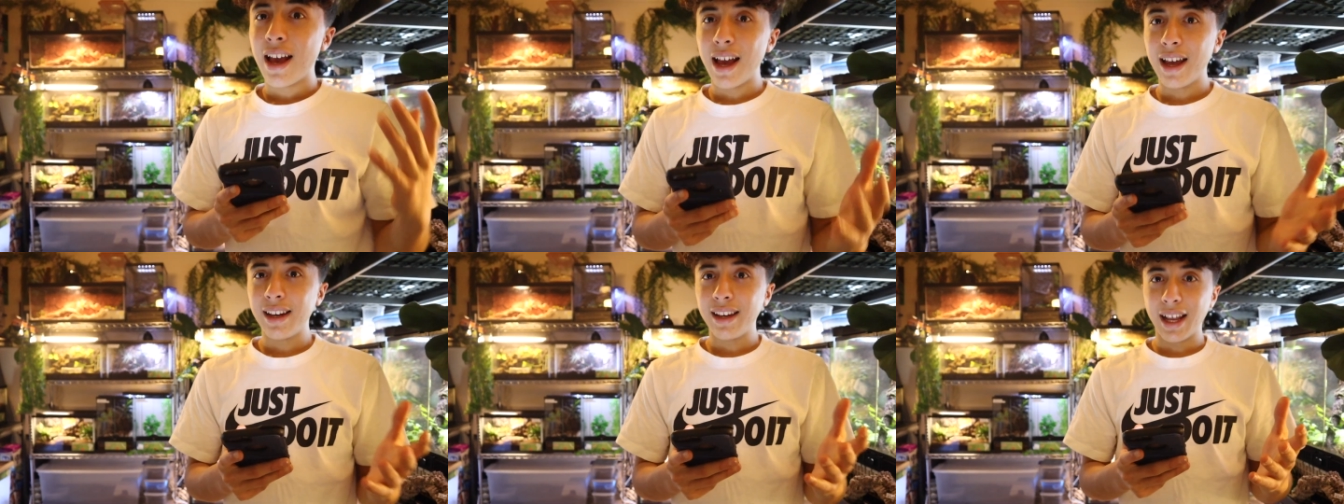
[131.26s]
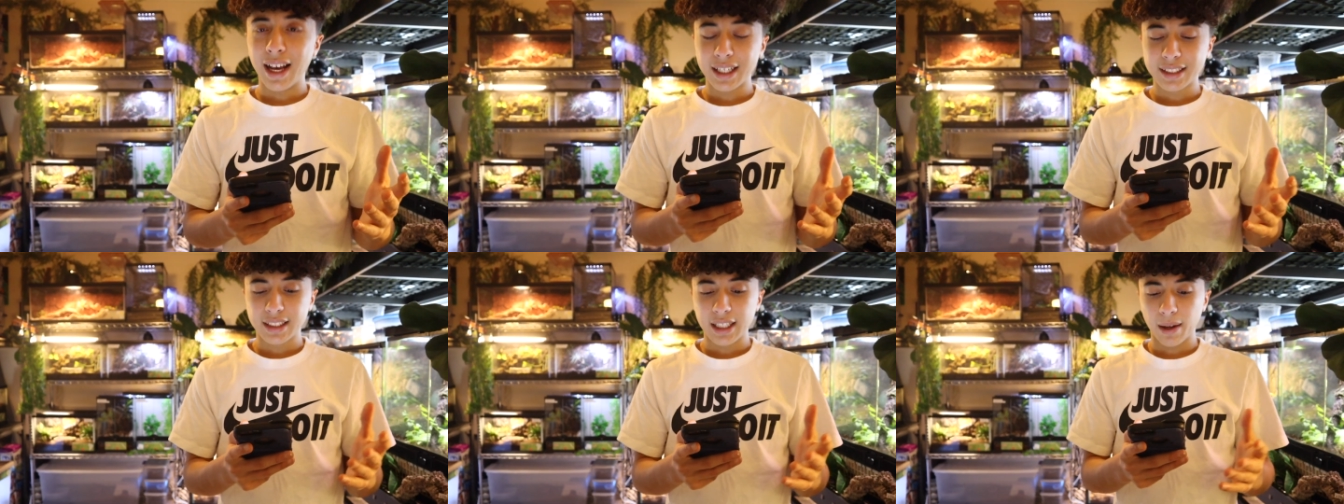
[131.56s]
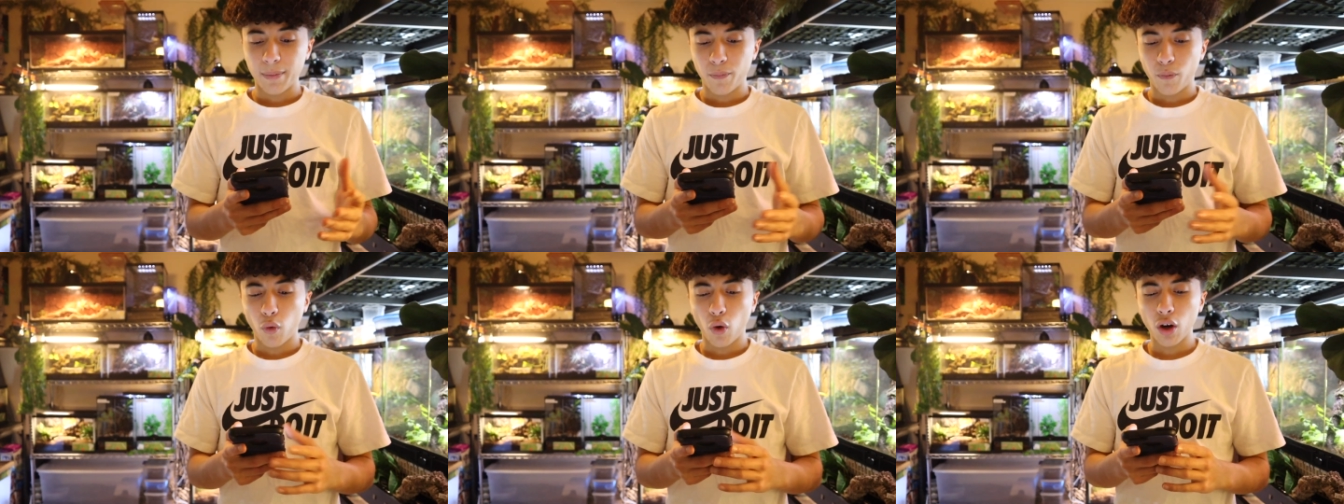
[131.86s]
And next
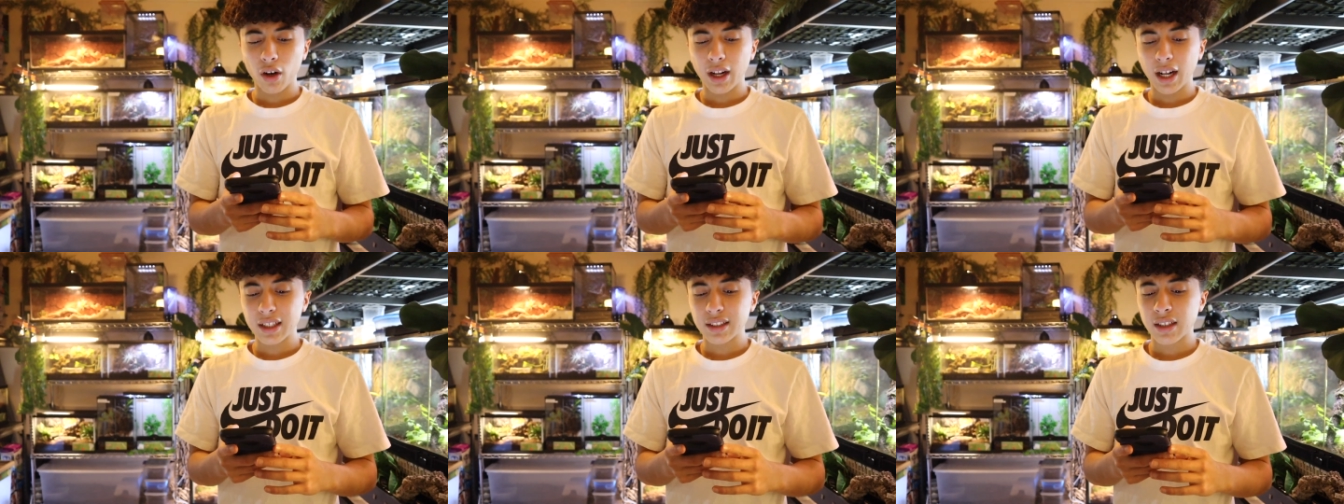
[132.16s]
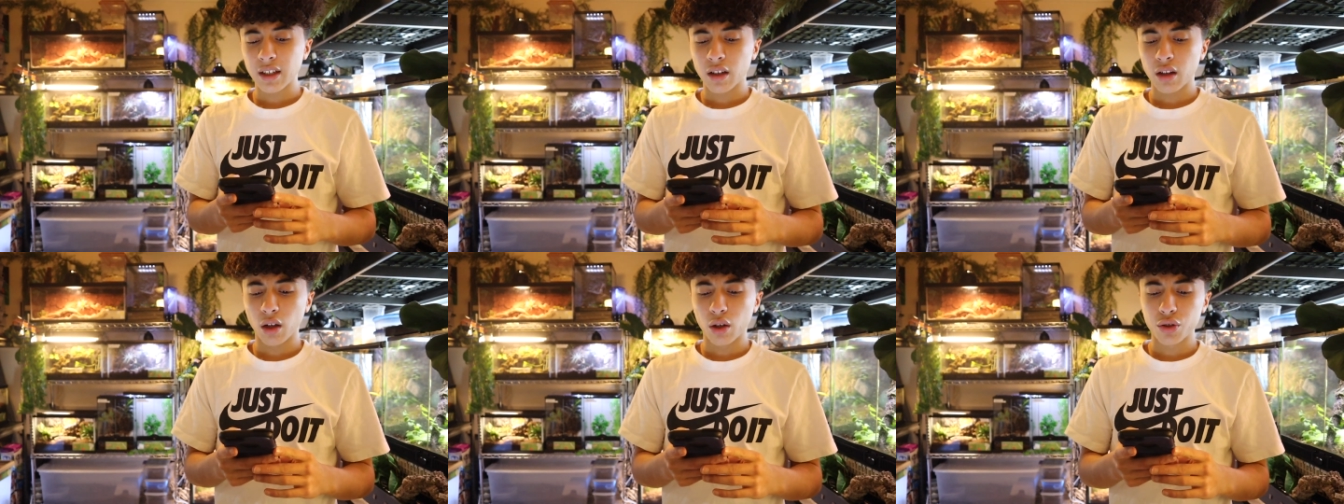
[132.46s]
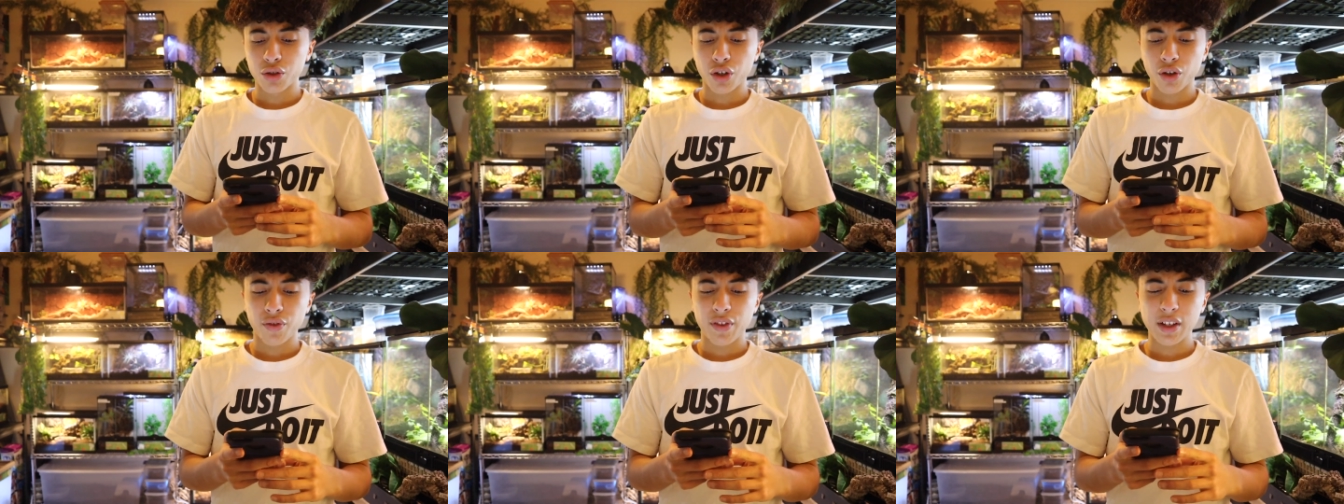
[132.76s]
up, for our next
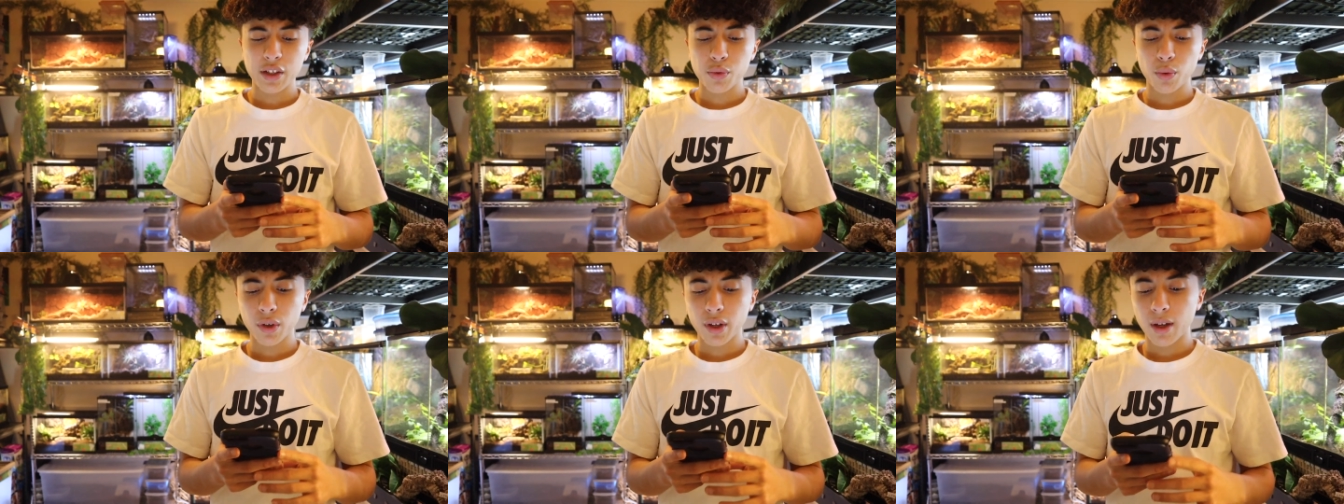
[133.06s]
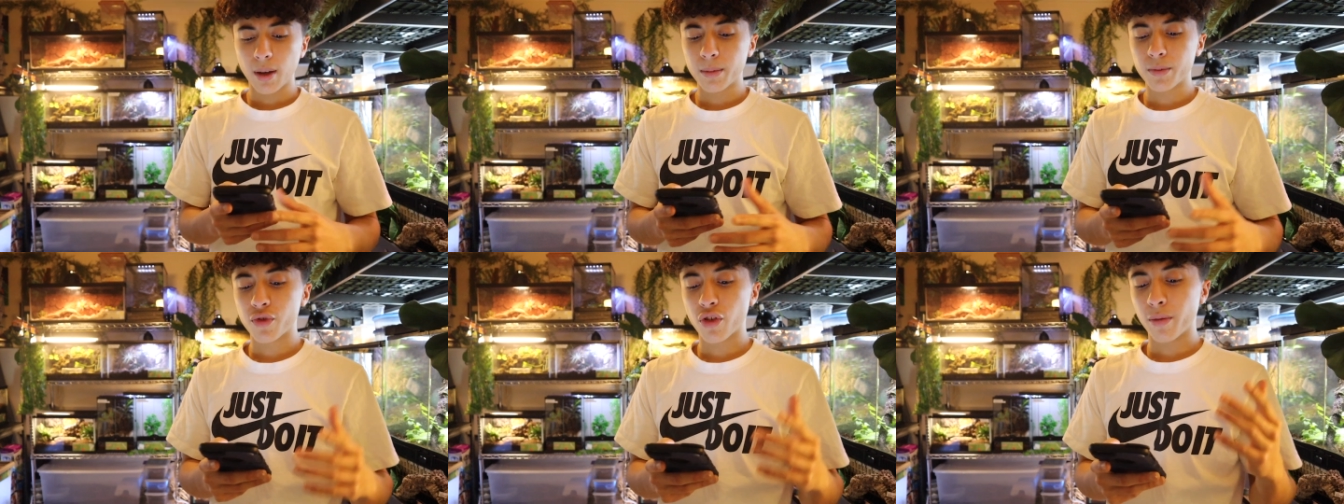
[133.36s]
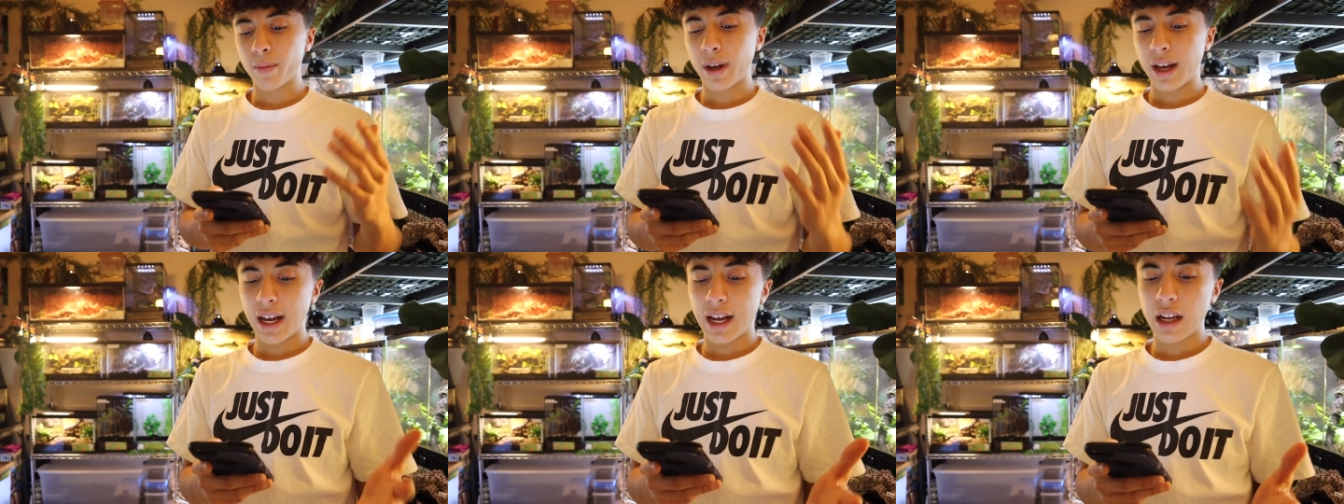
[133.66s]
enclosure, this one comes
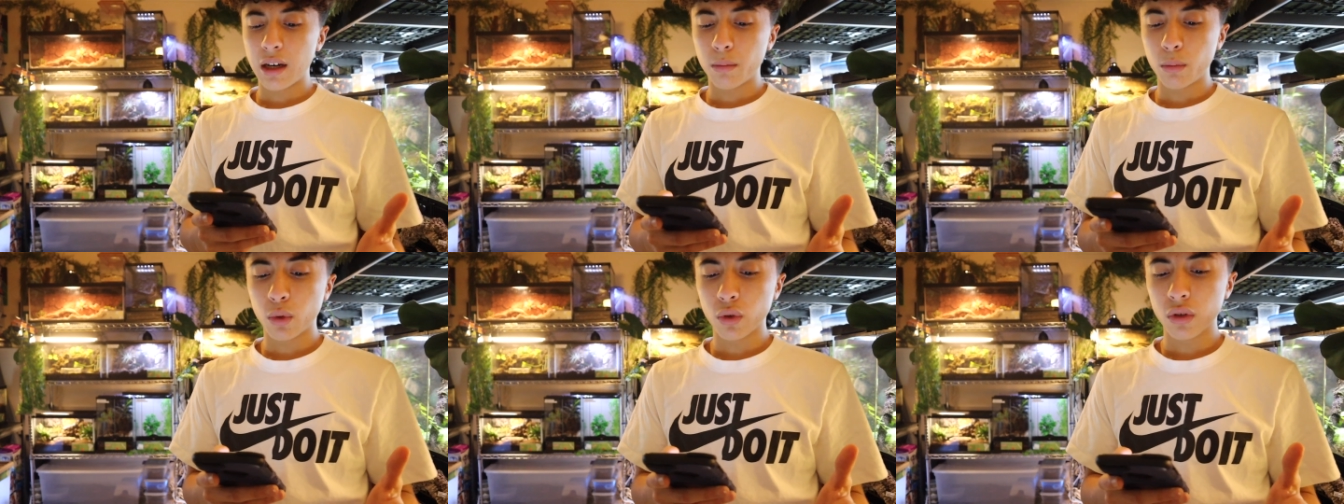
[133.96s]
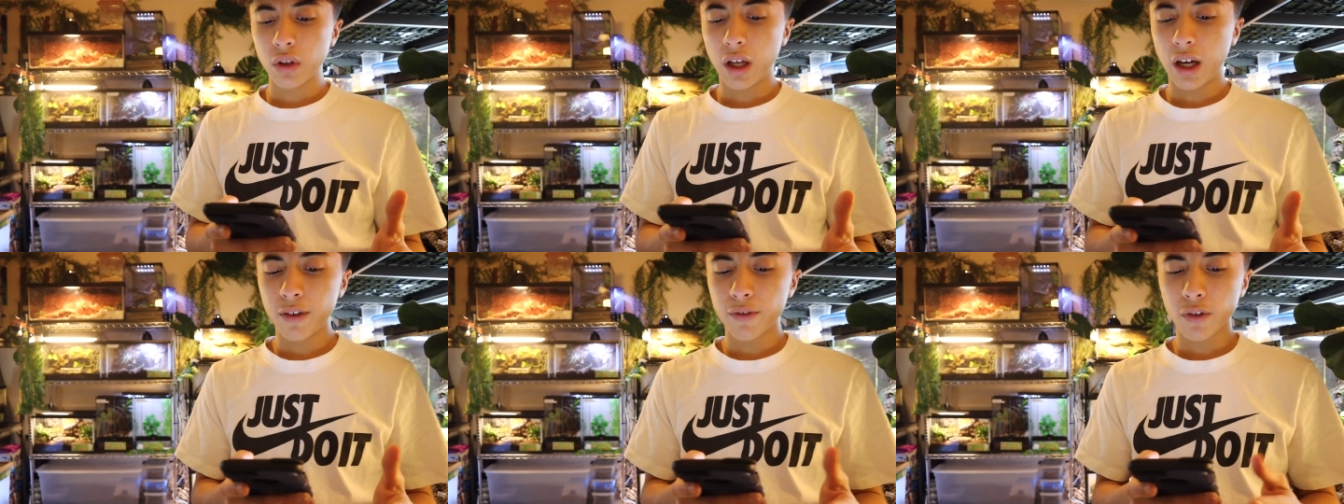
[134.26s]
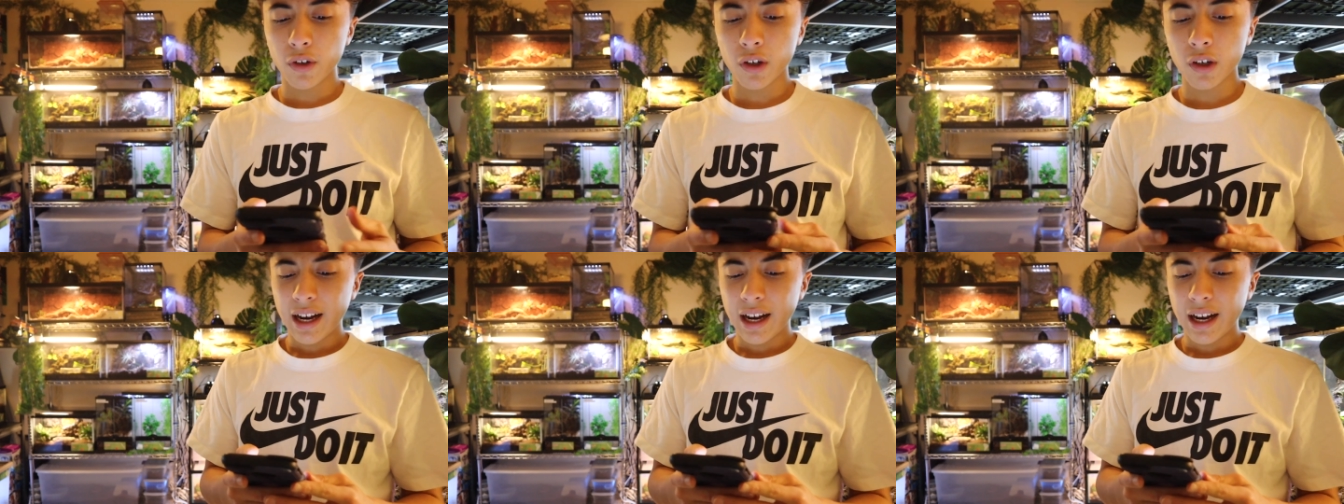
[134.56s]
from Animal Lover.